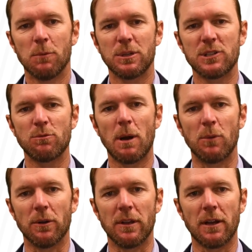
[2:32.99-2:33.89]
Please
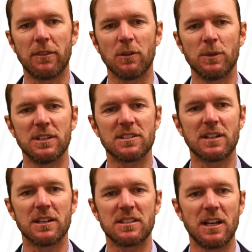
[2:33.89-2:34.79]
remember that nothing we
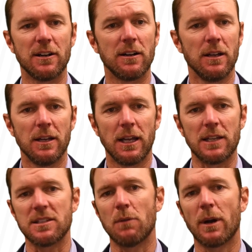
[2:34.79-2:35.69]
discuss here
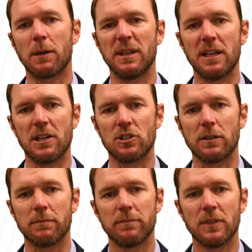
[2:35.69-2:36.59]
is a recommendation.